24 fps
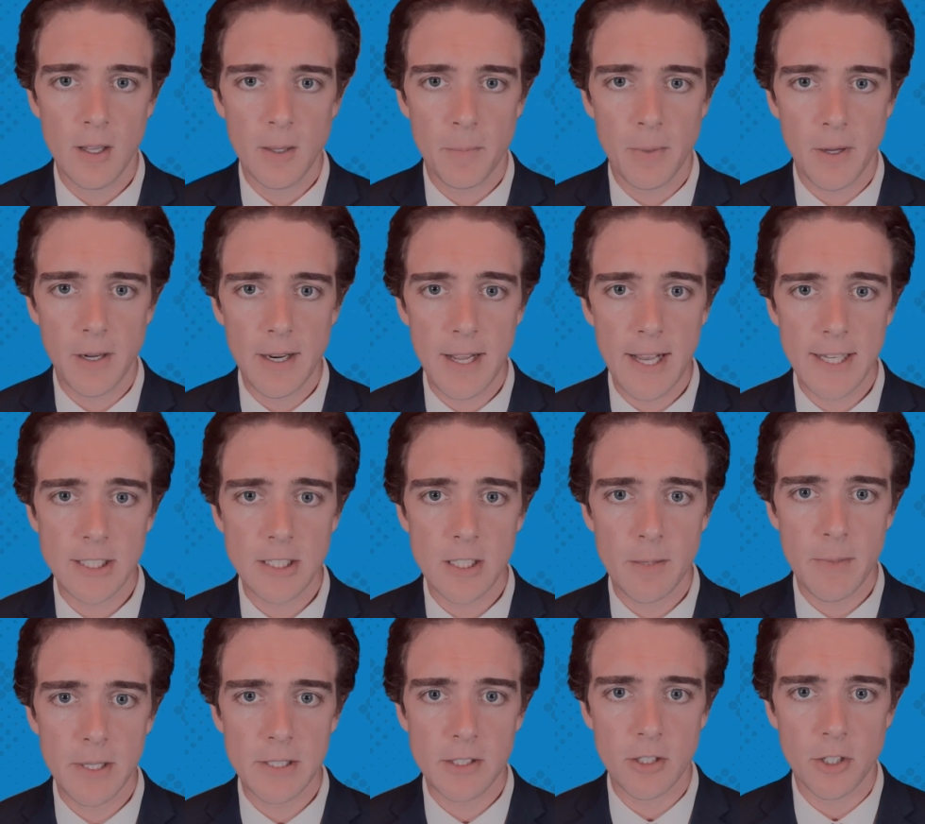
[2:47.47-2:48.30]
but
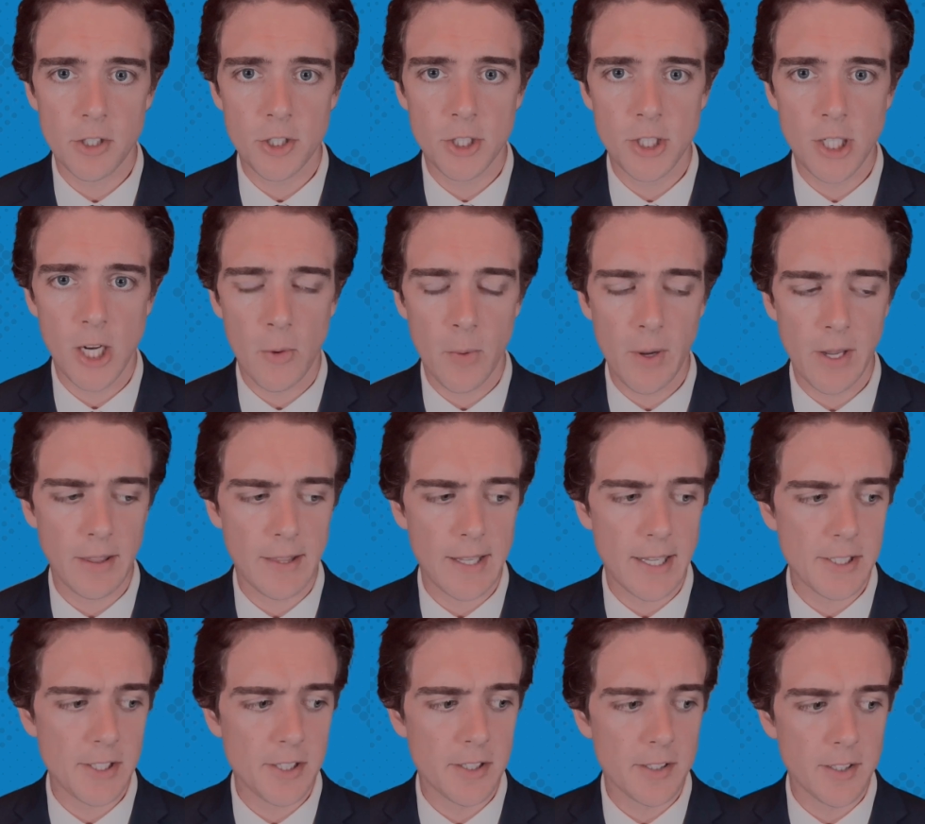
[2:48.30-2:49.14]
estimates are showing
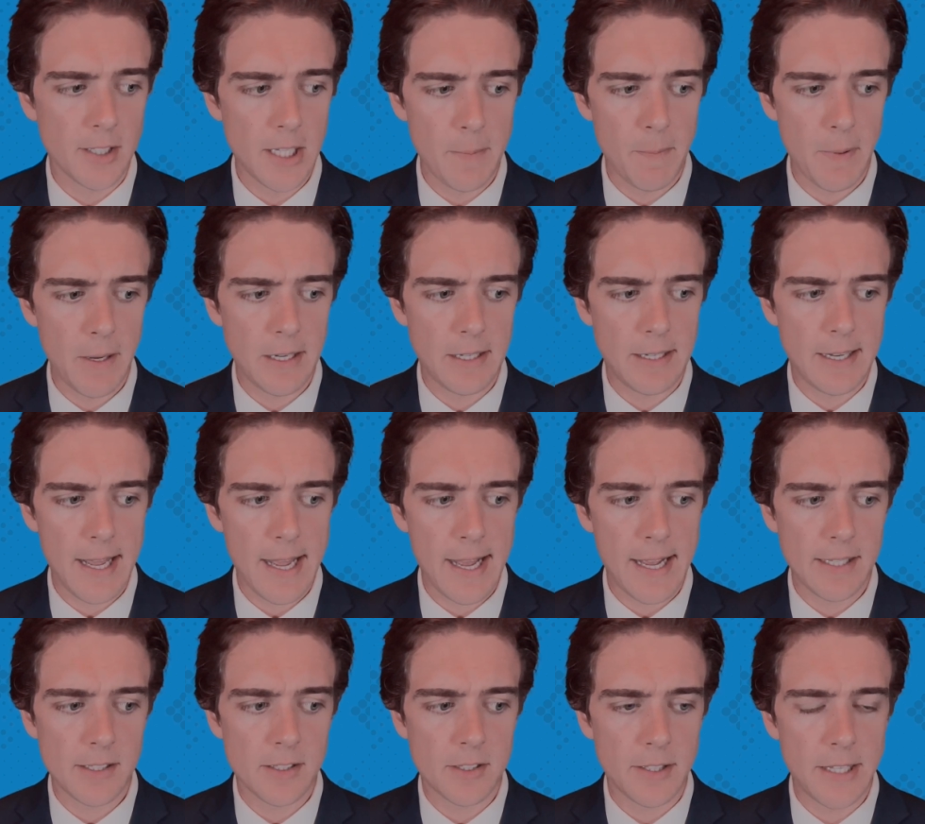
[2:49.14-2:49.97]
that sleeping
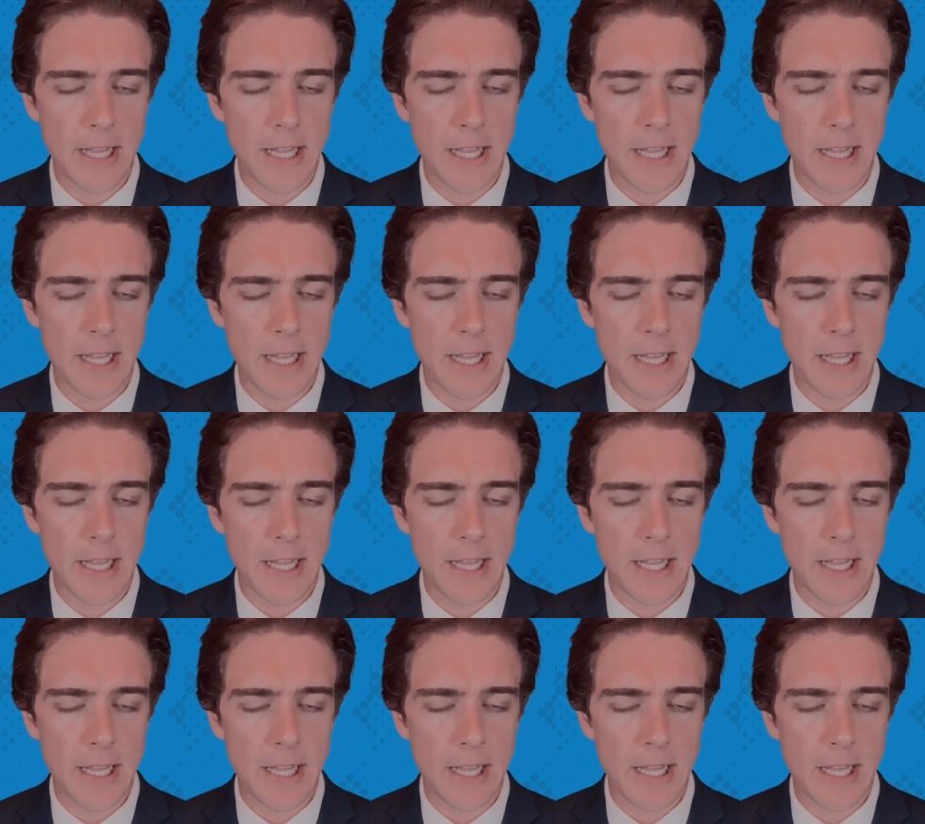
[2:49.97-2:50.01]
dads